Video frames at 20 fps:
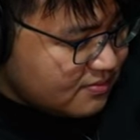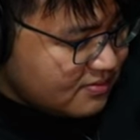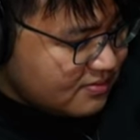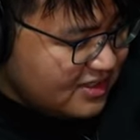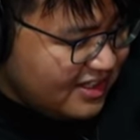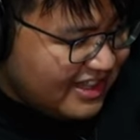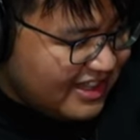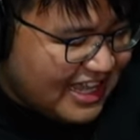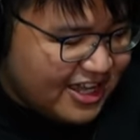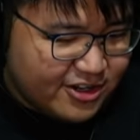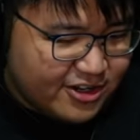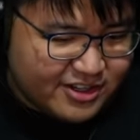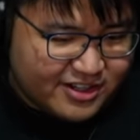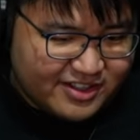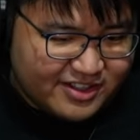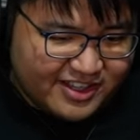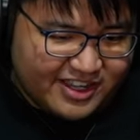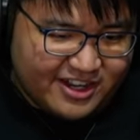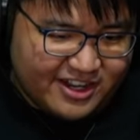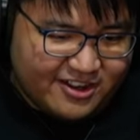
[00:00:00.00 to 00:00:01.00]
Loud and
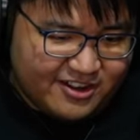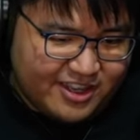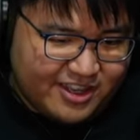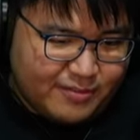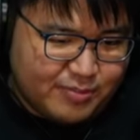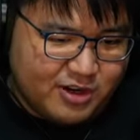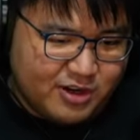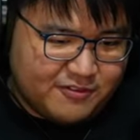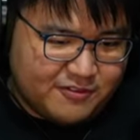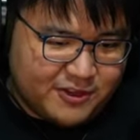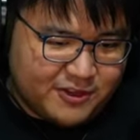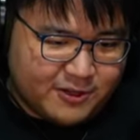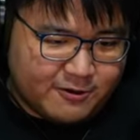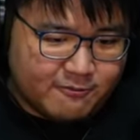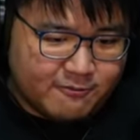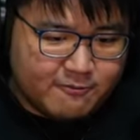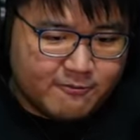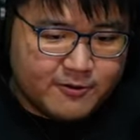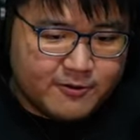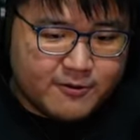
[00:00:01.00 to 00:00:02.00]
clear. Okay, perfect.
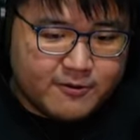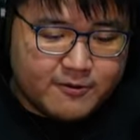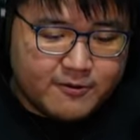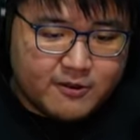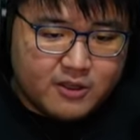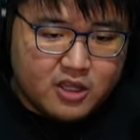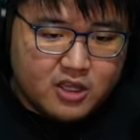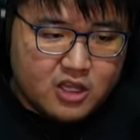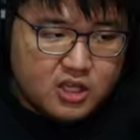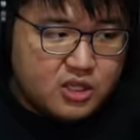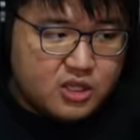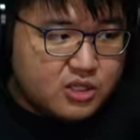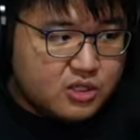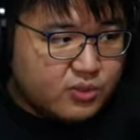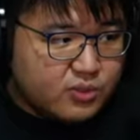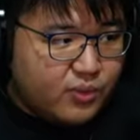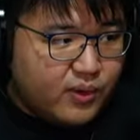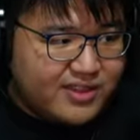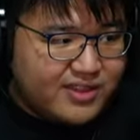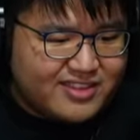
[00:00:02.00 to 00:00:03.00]

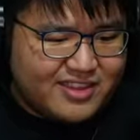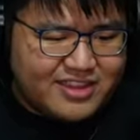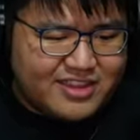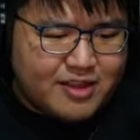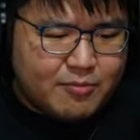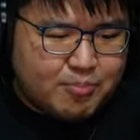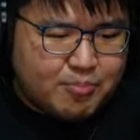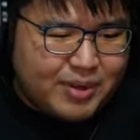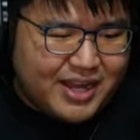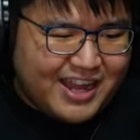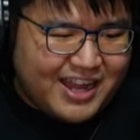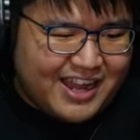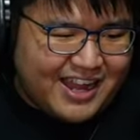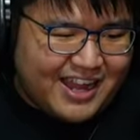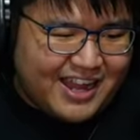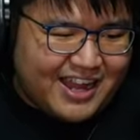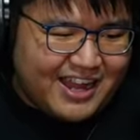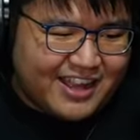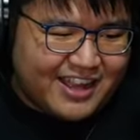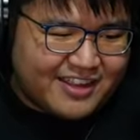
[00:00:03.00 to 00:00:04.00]
What's in the
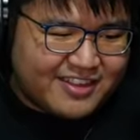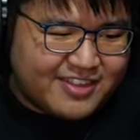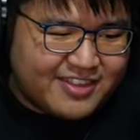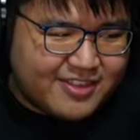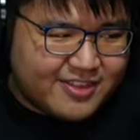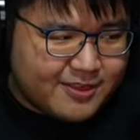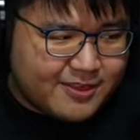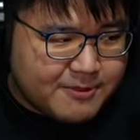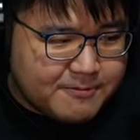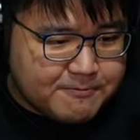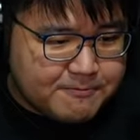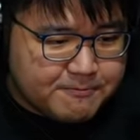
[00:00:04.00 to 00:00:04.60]
box?